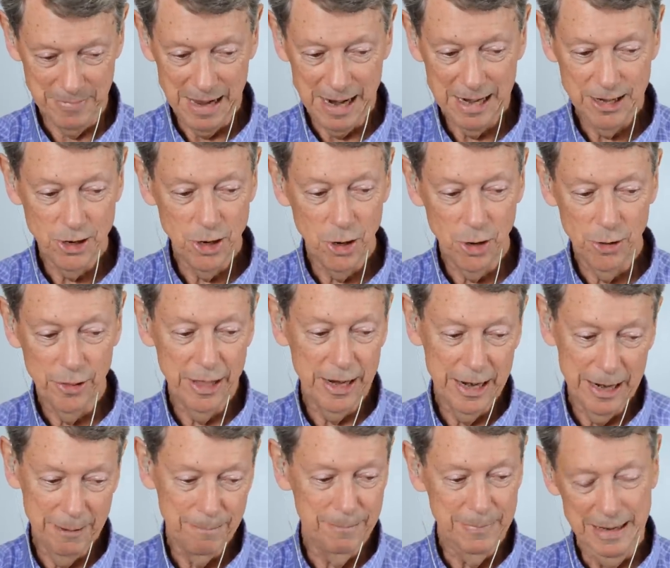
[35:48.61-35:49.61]
I know that
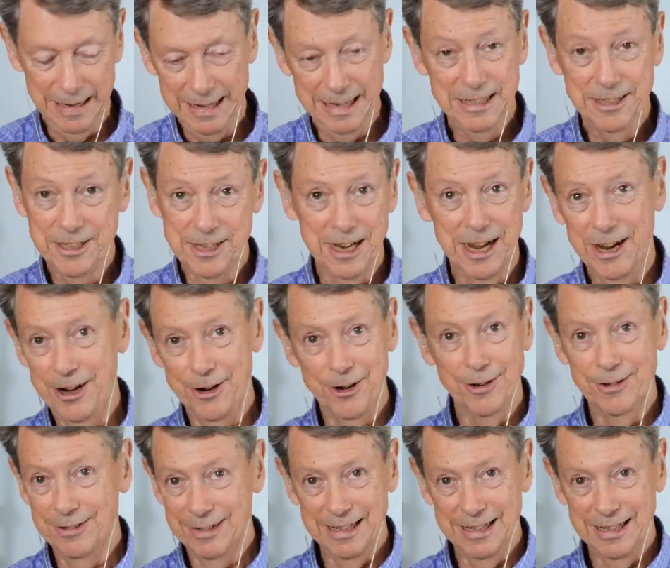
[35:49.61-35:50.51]
I'm an insider,